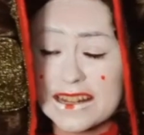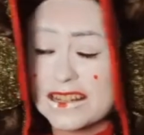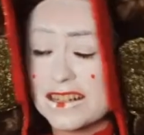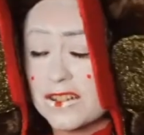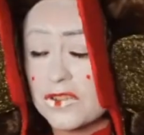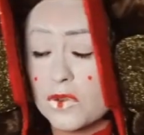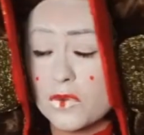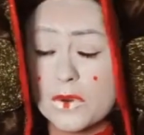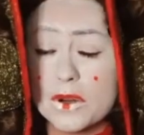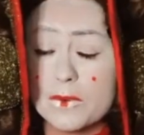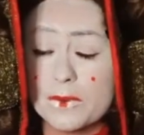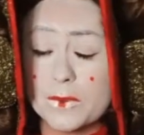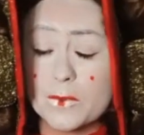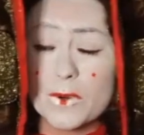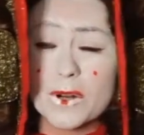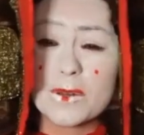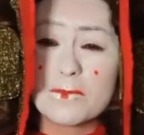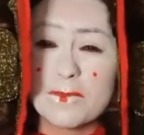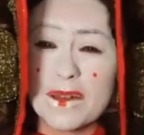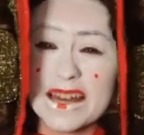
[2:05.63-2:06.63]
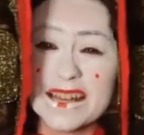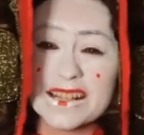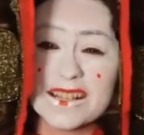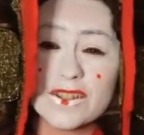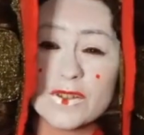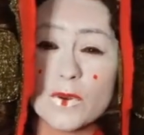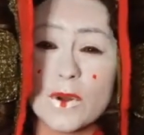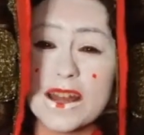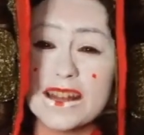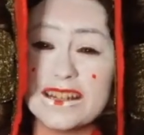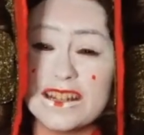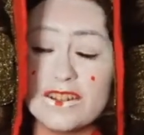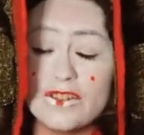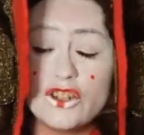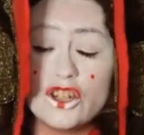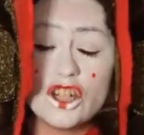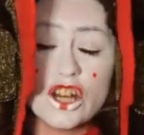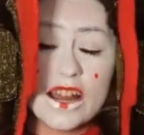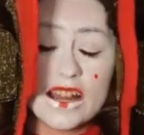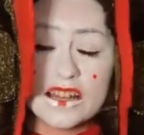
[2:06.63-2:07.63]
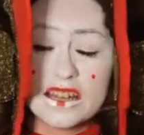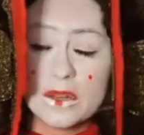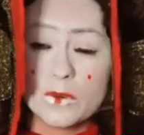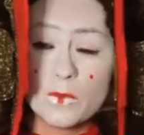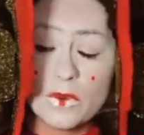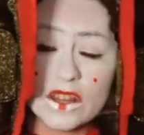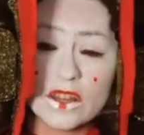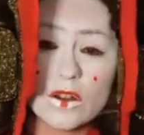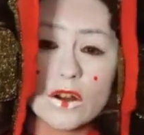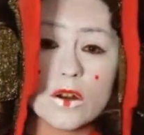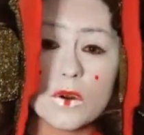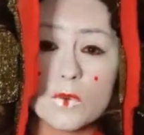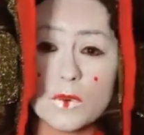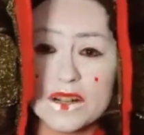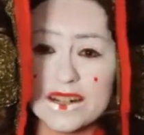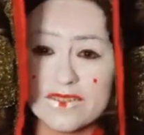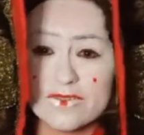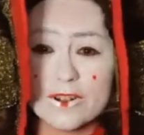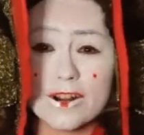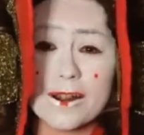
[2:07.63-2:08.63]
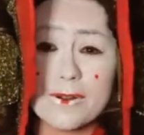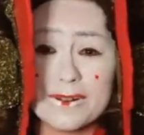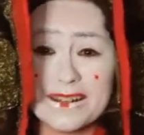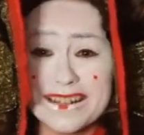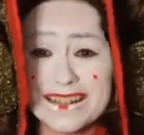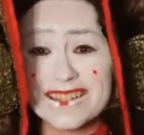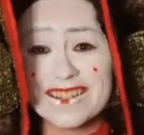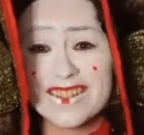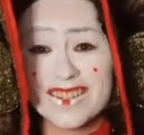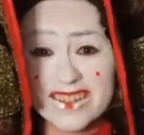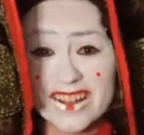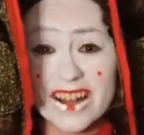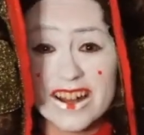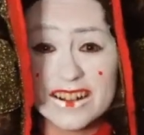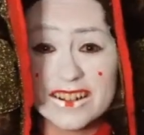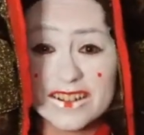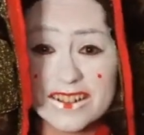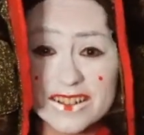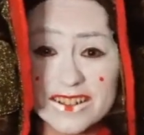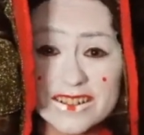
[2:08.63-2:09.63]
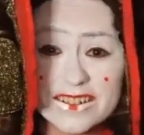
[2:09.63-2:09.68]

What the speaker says: didn't know what would work best, so I did check in with her whenever I would get stuck.